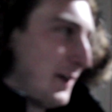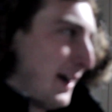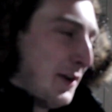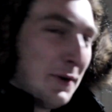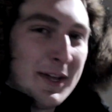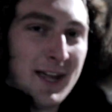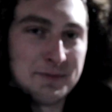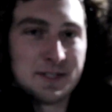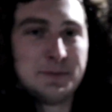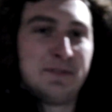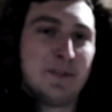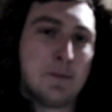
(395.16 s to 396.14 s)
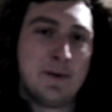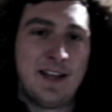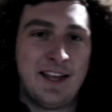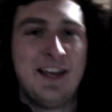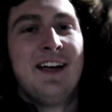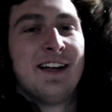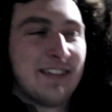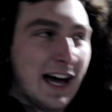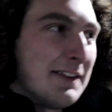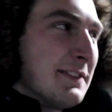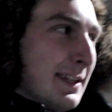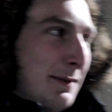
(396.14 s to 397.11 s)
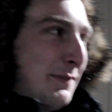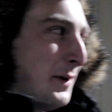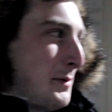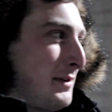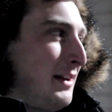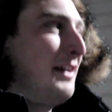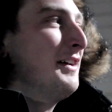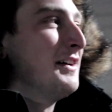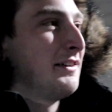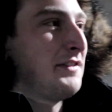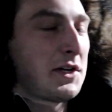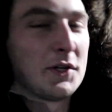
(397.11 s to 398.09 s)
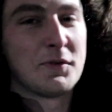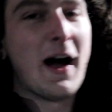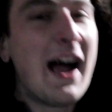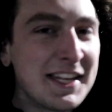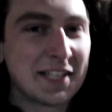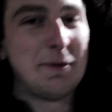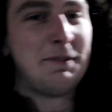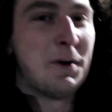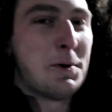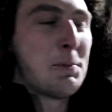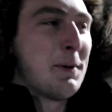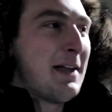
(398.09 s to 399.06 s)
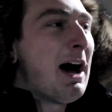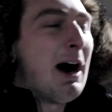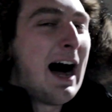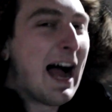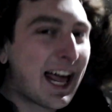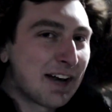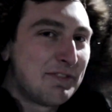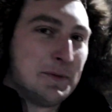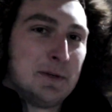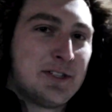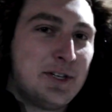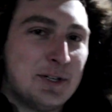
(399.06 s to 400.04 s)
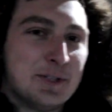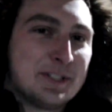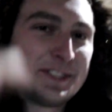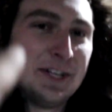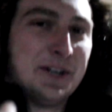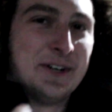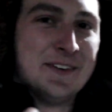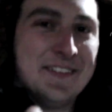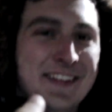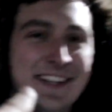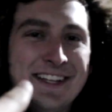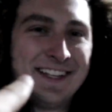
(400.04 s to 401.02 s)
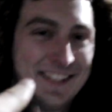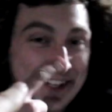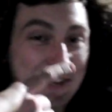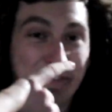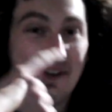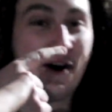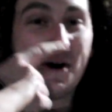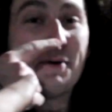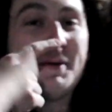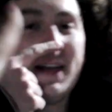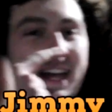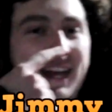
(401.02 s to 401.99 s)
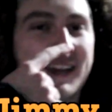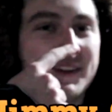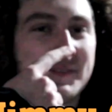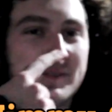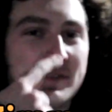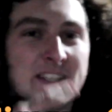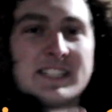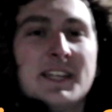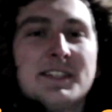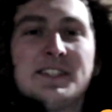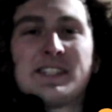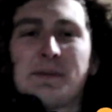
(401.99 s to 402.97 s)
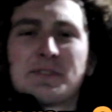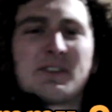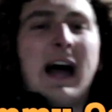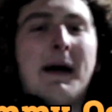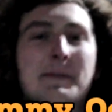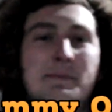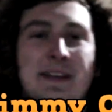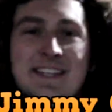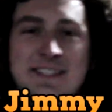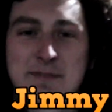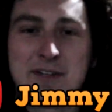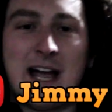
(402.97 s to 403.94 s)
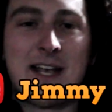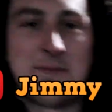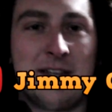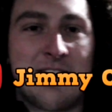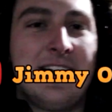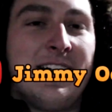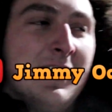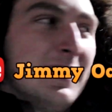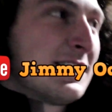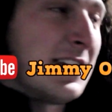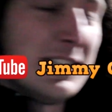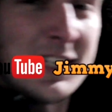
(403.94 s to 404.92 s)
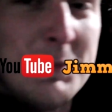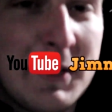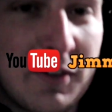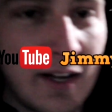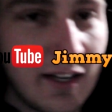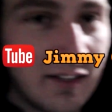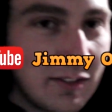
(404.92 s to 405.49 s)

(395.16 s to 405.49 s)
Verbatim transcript: I know Cam's gonna be filming it. Donovan's gonna be filming it. Fucking Ryan's gonna be filming, but now I gotta film it too. So but make sure you go follow him. Follow me. It's right there. subscribe, subscribe, to me. Subscribe to me right here. It's, it's gonna be great.